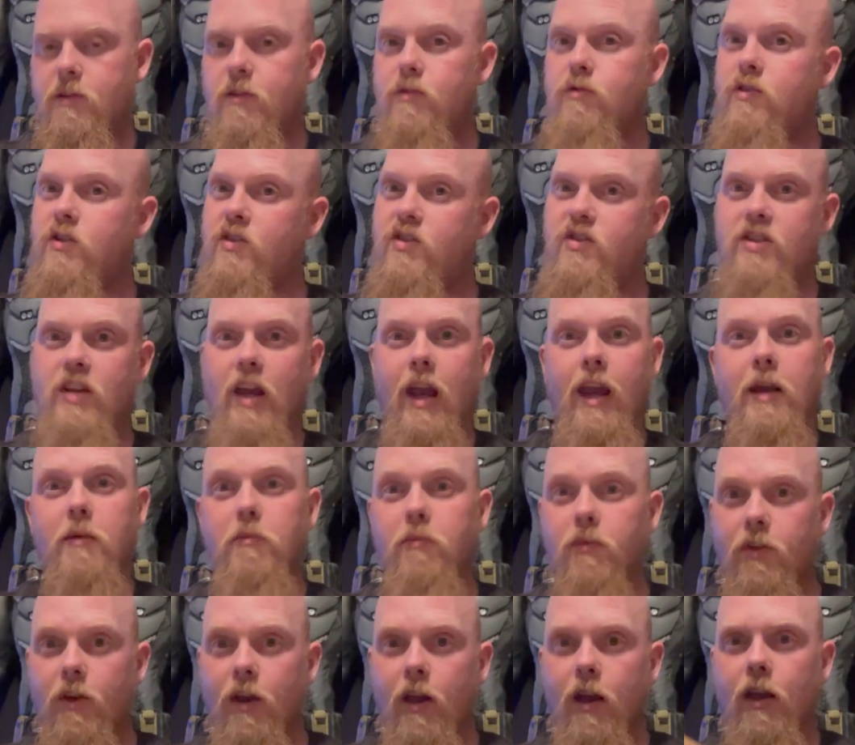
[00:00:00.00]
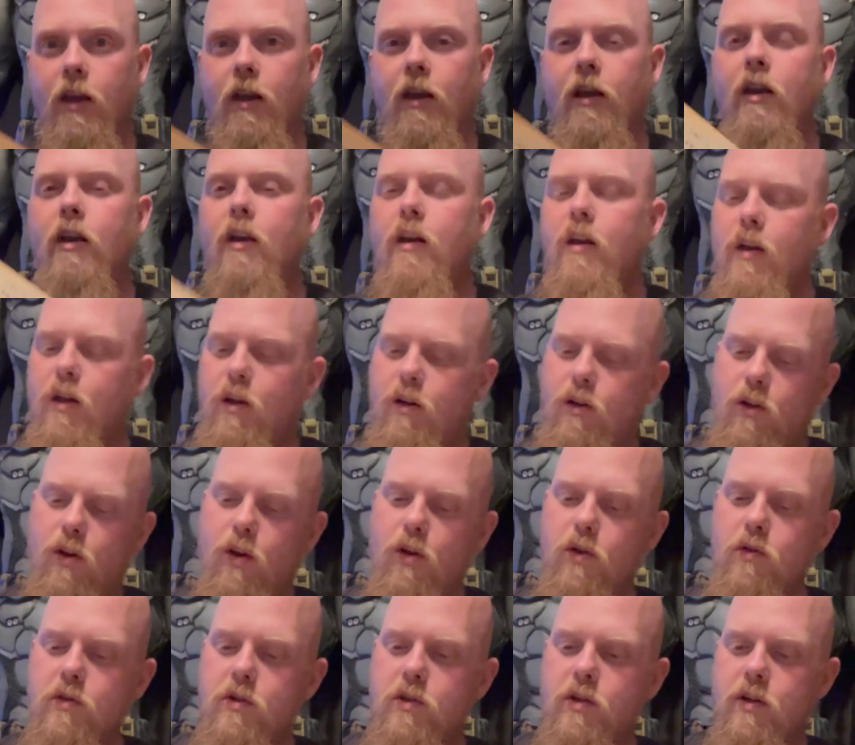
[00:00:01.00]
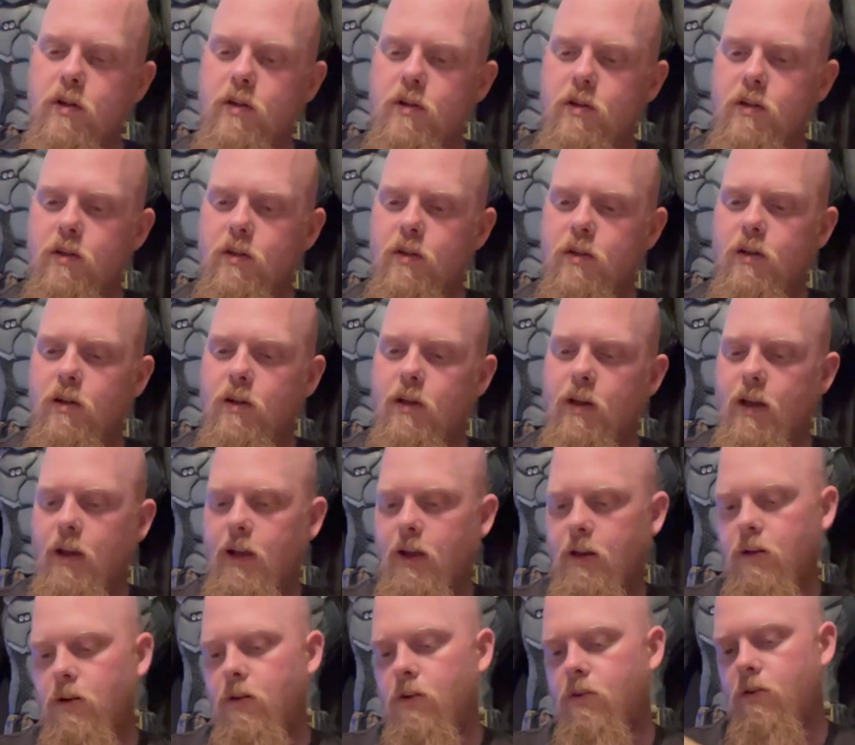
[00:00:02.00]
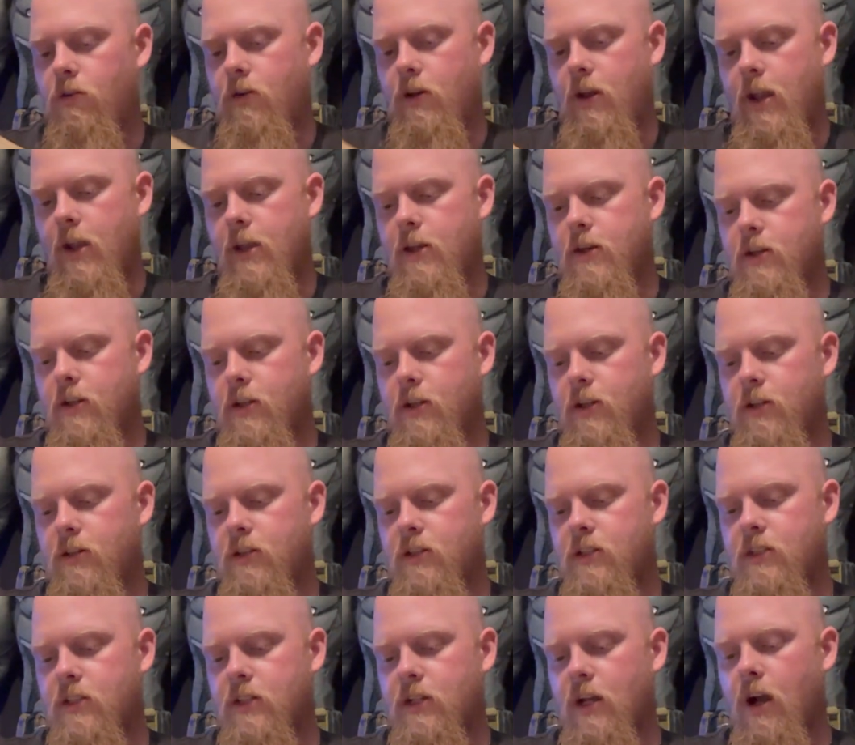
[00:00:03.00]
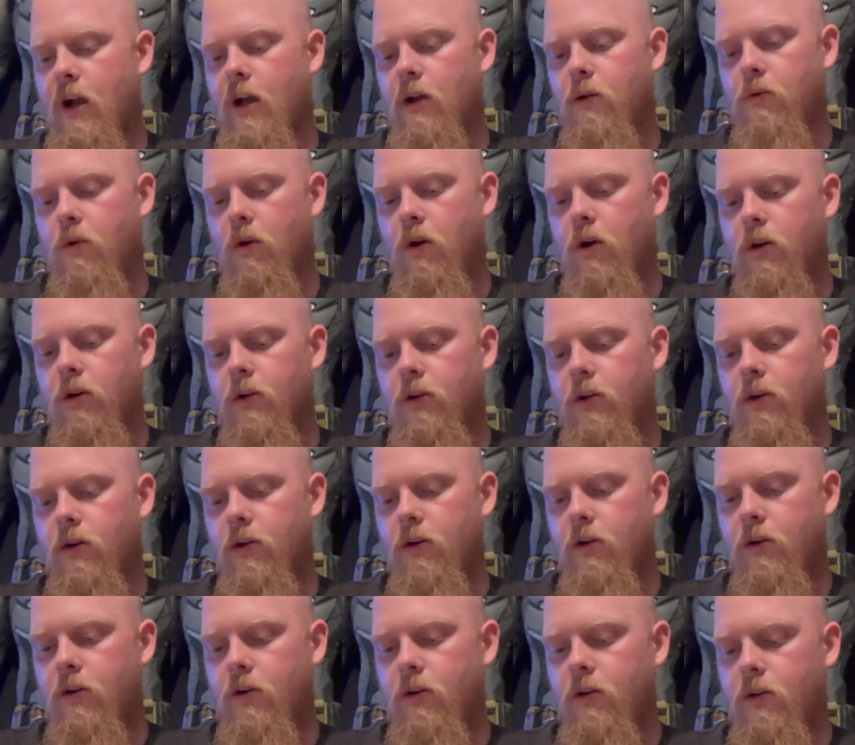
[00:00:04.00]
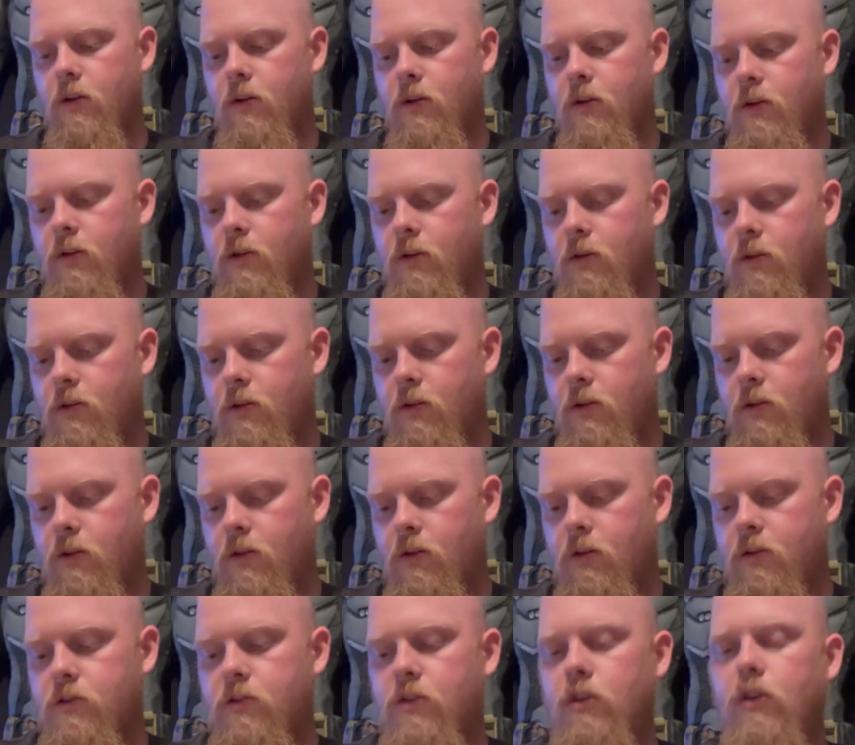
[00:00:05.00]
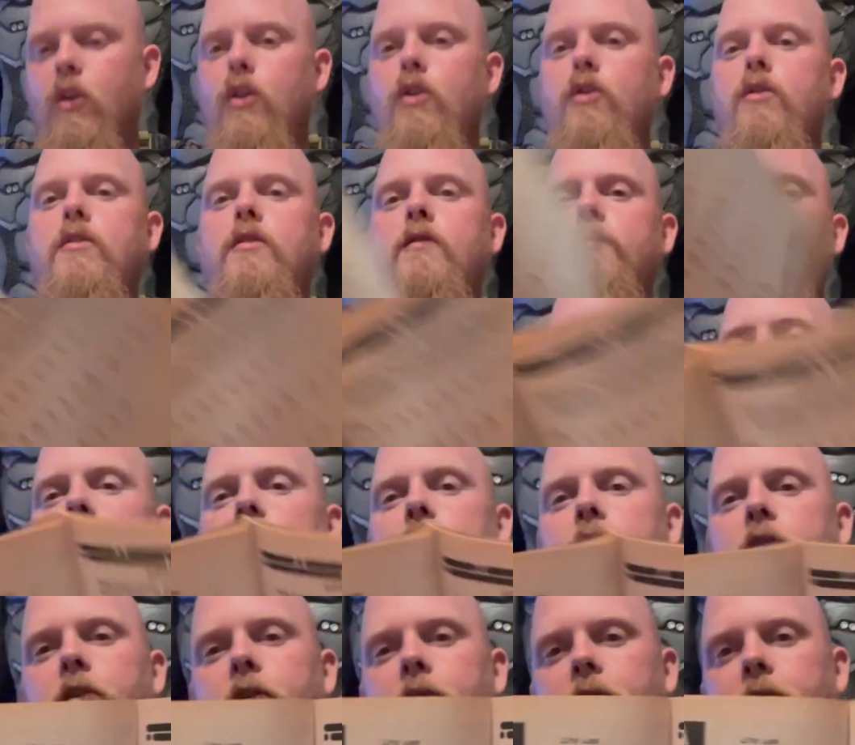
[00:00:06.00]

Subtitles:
Same thing. Luke, or Anakin Skywalker, is Luke's father.